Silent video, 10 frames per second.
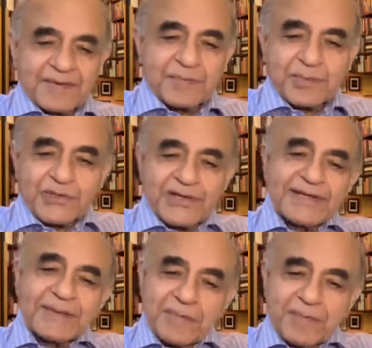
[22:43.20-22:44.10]

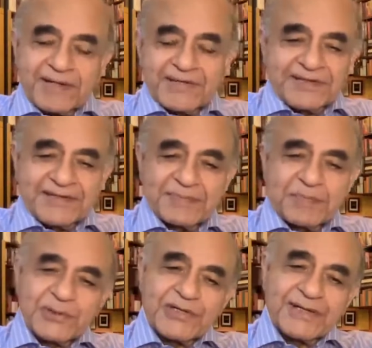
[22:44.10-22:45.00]
pushing the buttons,
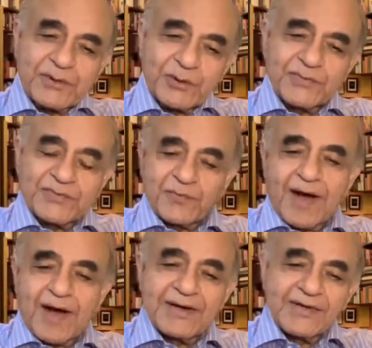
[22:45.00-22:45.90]
pushing those
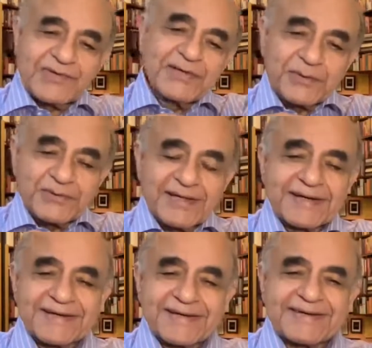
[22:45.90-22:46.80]
wires into
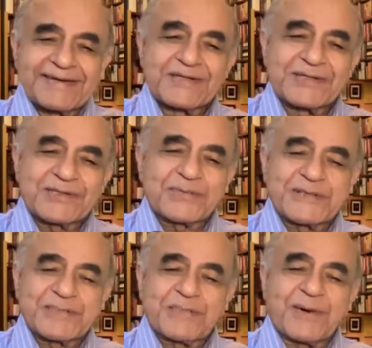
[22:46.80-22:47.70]
the
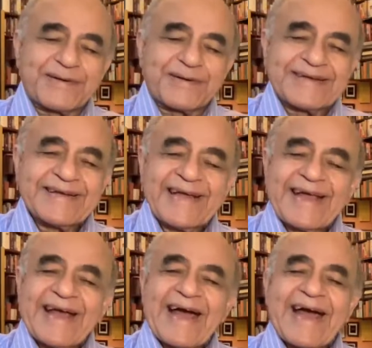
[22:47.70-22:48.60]
switchboard,
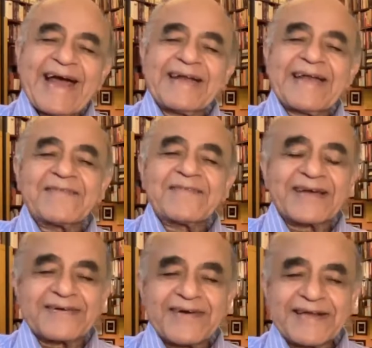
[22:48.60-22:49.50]
and having
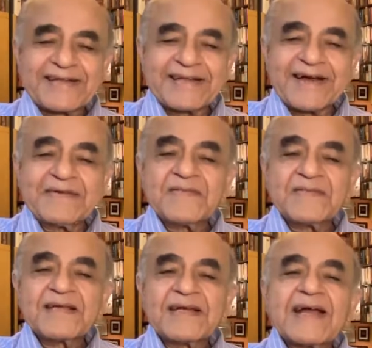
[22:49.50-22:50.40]
a great time.
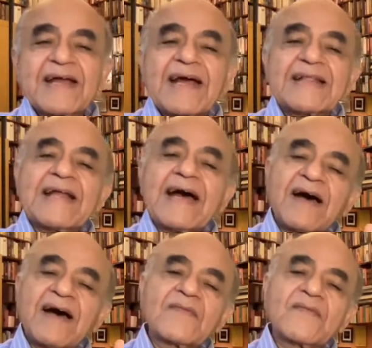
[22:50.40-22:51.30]
And
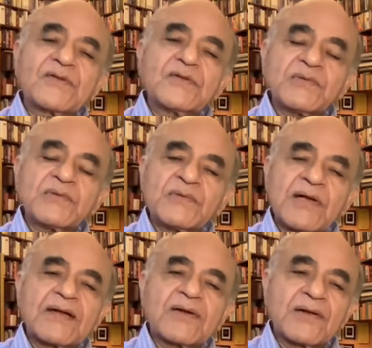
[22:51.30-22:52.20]
that afternoon,
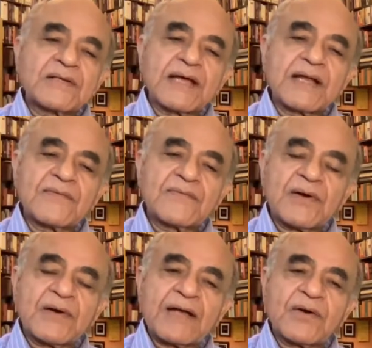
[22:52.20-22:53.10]
I got
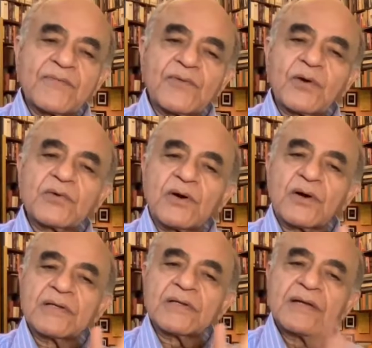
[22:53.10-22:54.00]
a phone
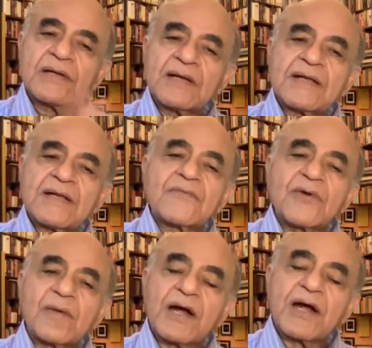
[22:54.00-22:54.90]
call
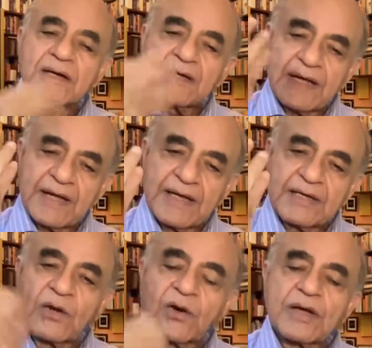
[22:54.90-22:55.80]
from our head
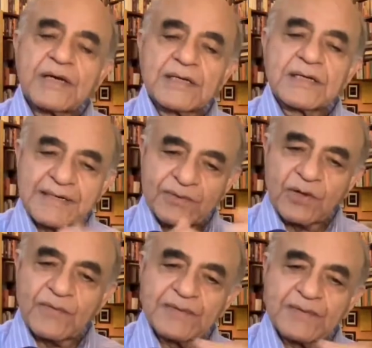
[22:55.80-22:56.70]
lawyer at
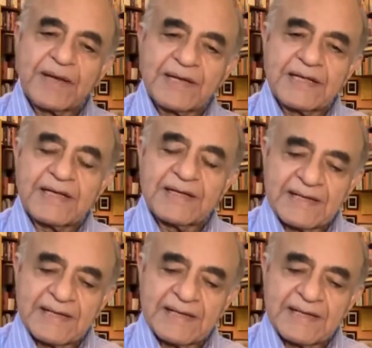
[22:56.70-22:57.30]
Crawford Bailey.